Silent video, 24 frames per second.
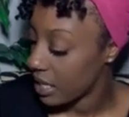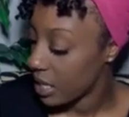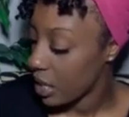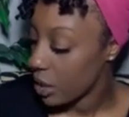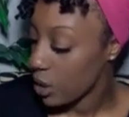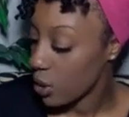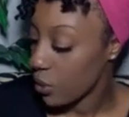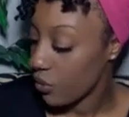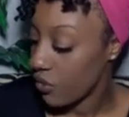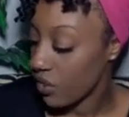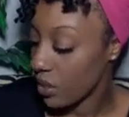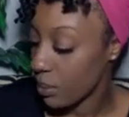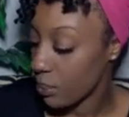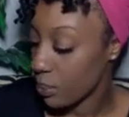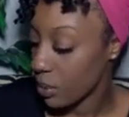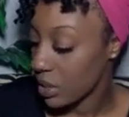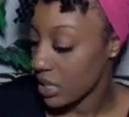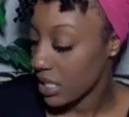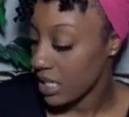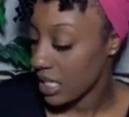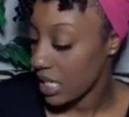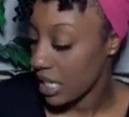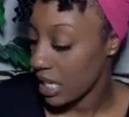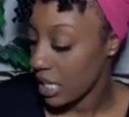you finna
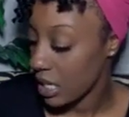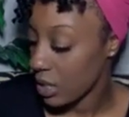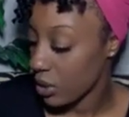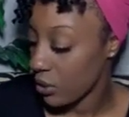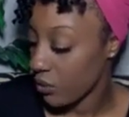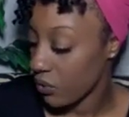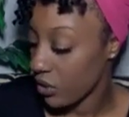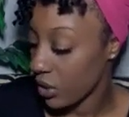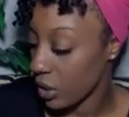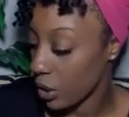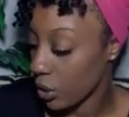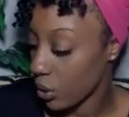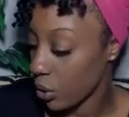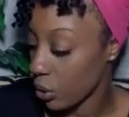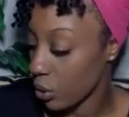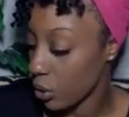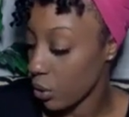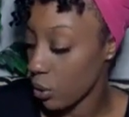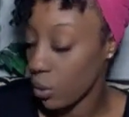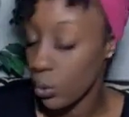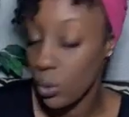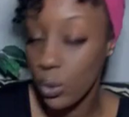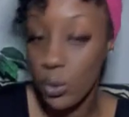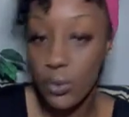pretend, you finna
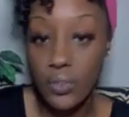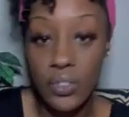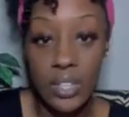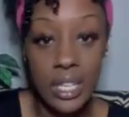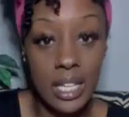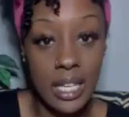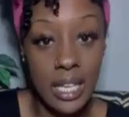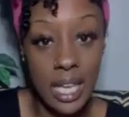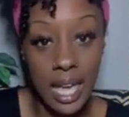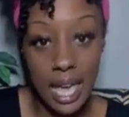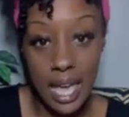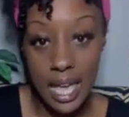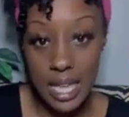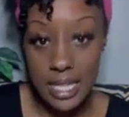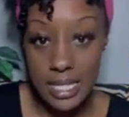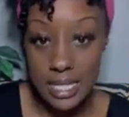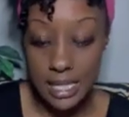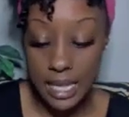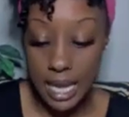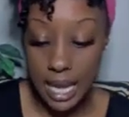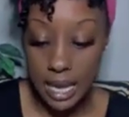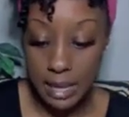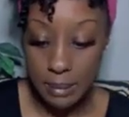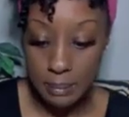delude, you finna
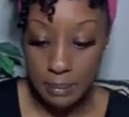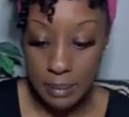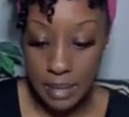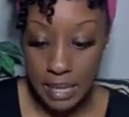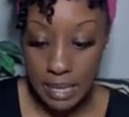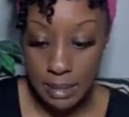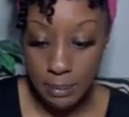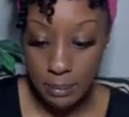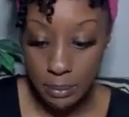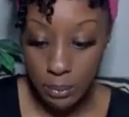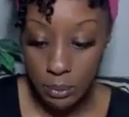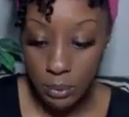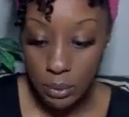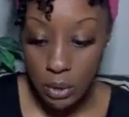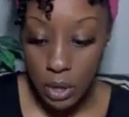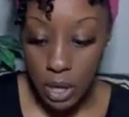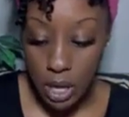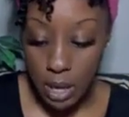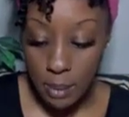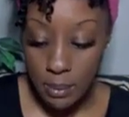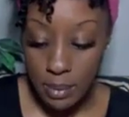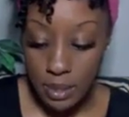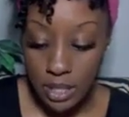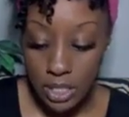gaslight people
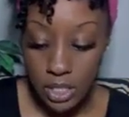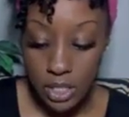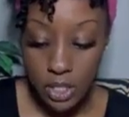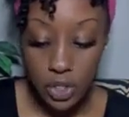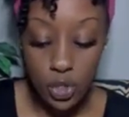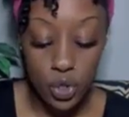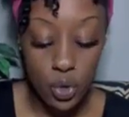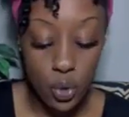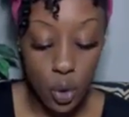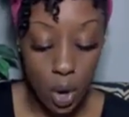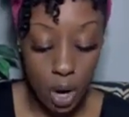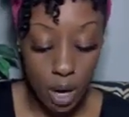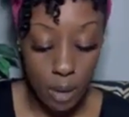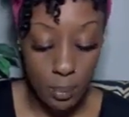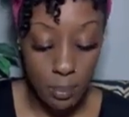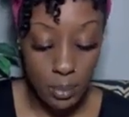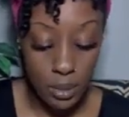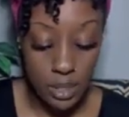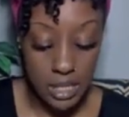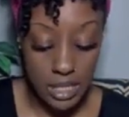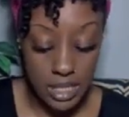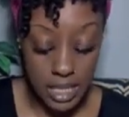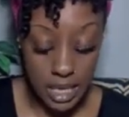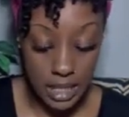because you are
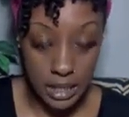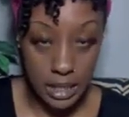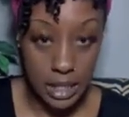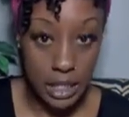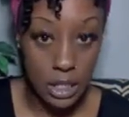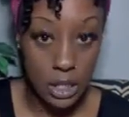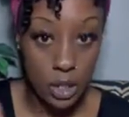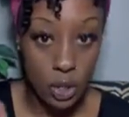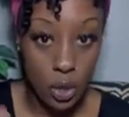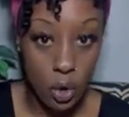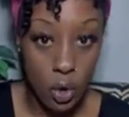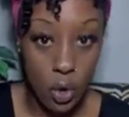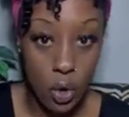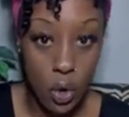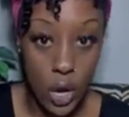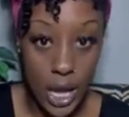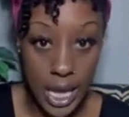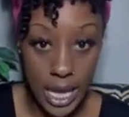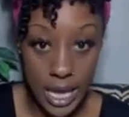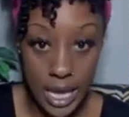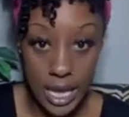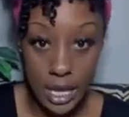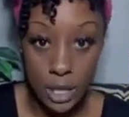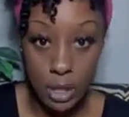protecting your
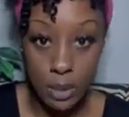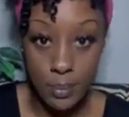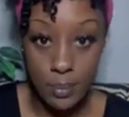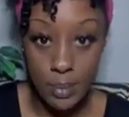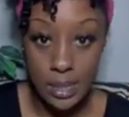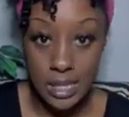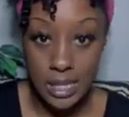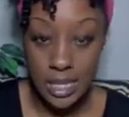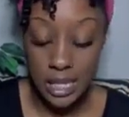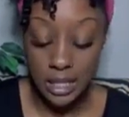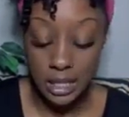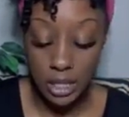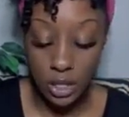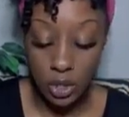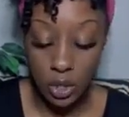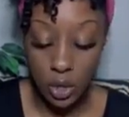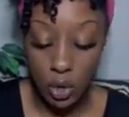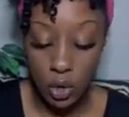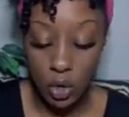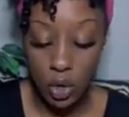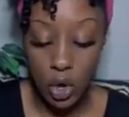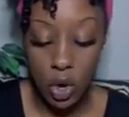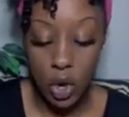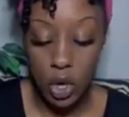hand, you protecting your
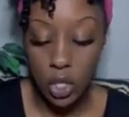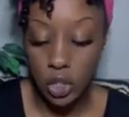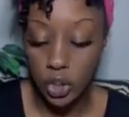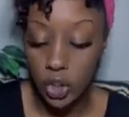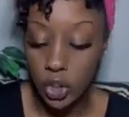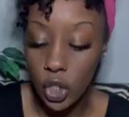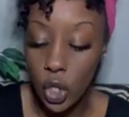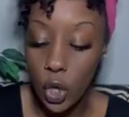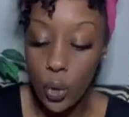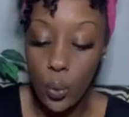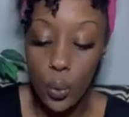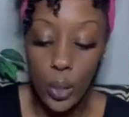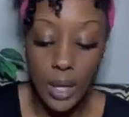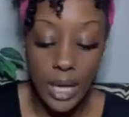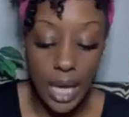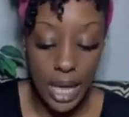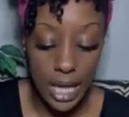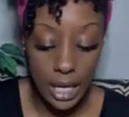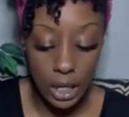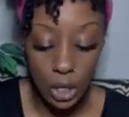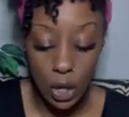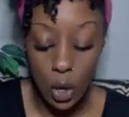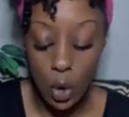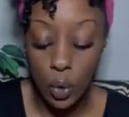cards. No one
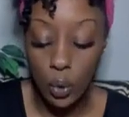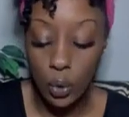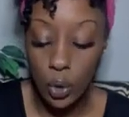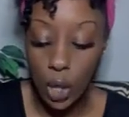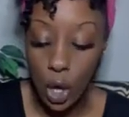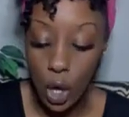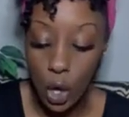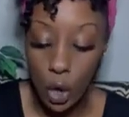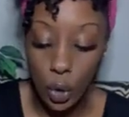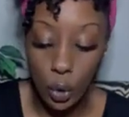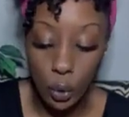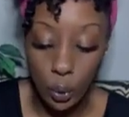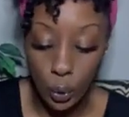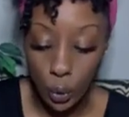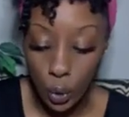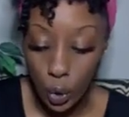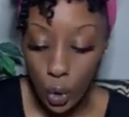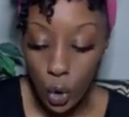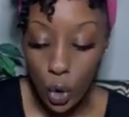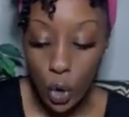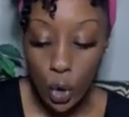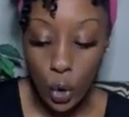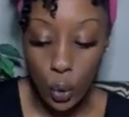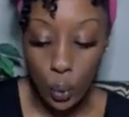ain't gonna know
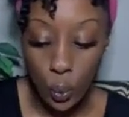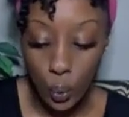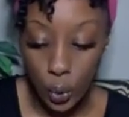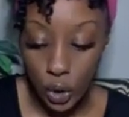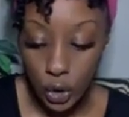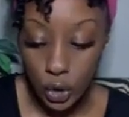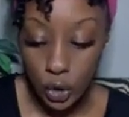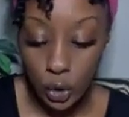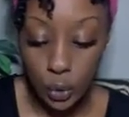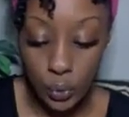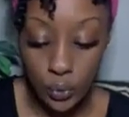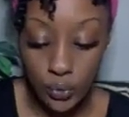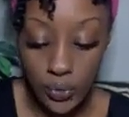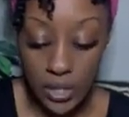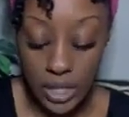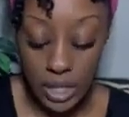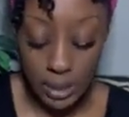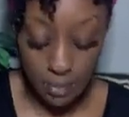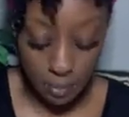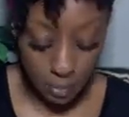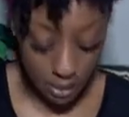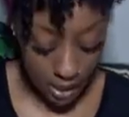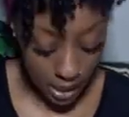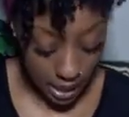what you
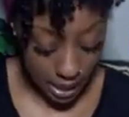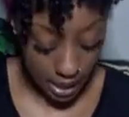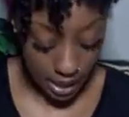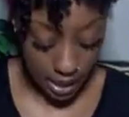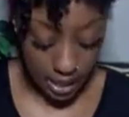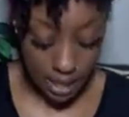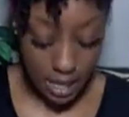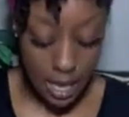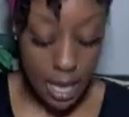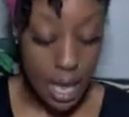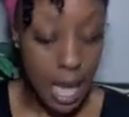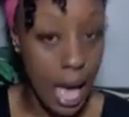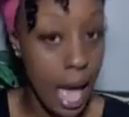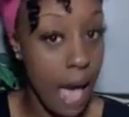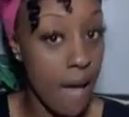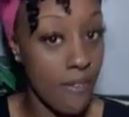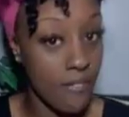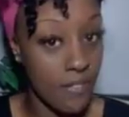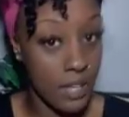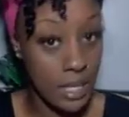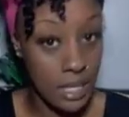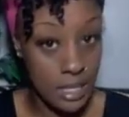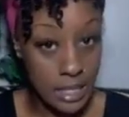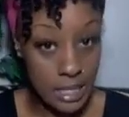finna play. I'm
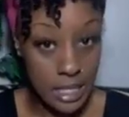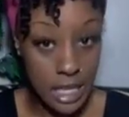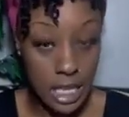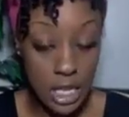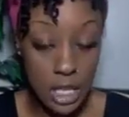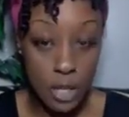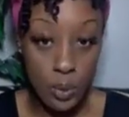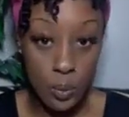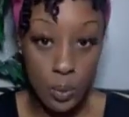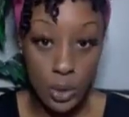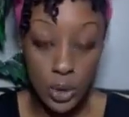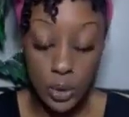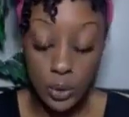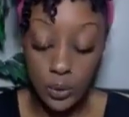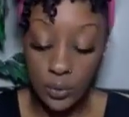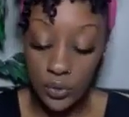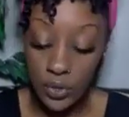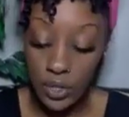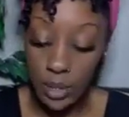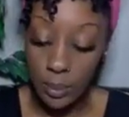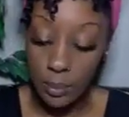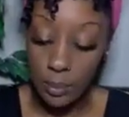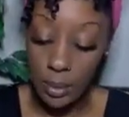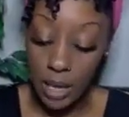finna tell you what you
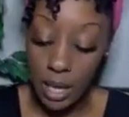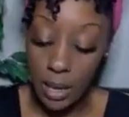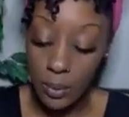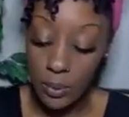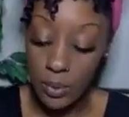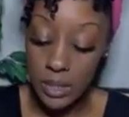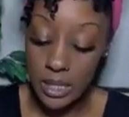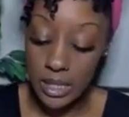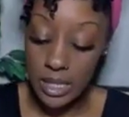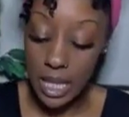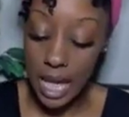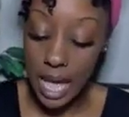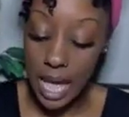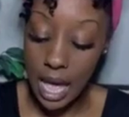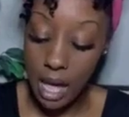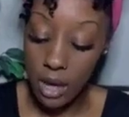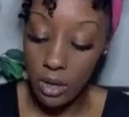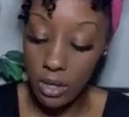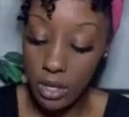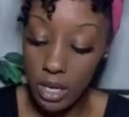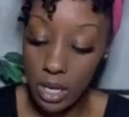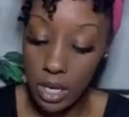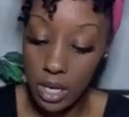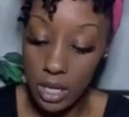finna play. What's the
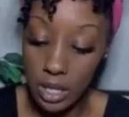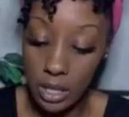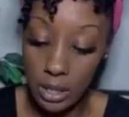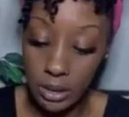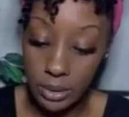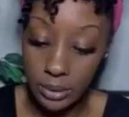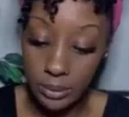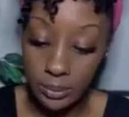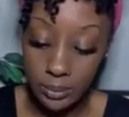outcome?